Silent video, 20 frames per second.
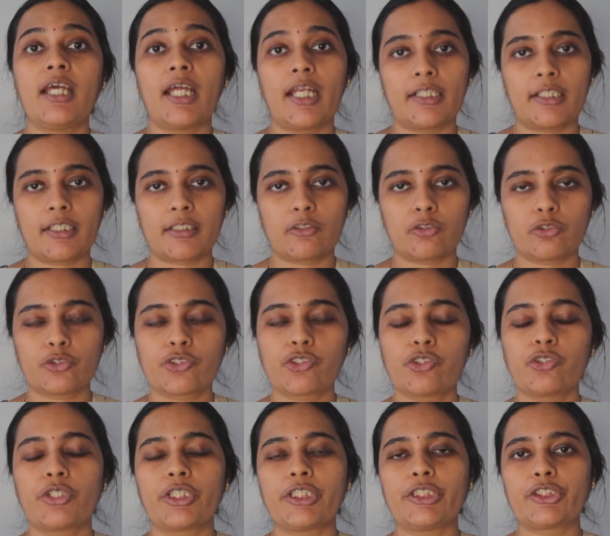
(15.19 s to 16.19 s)
and I
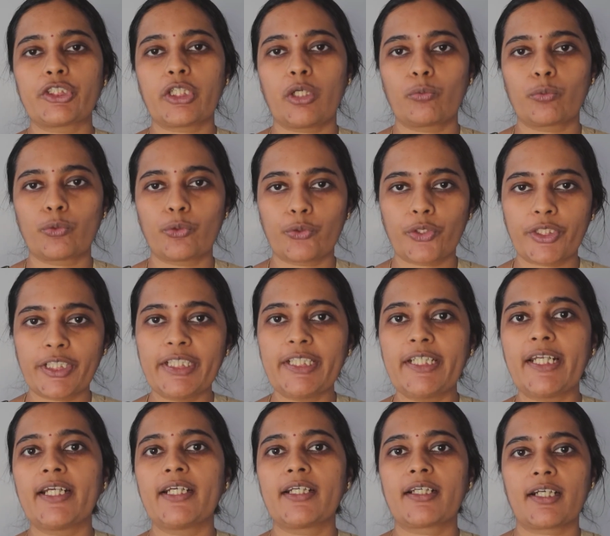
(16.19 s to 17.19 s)
also teach how to
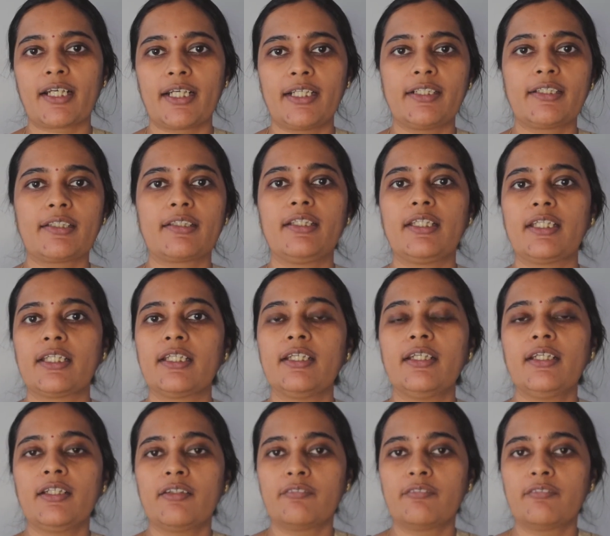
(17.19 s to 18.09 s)
read and write the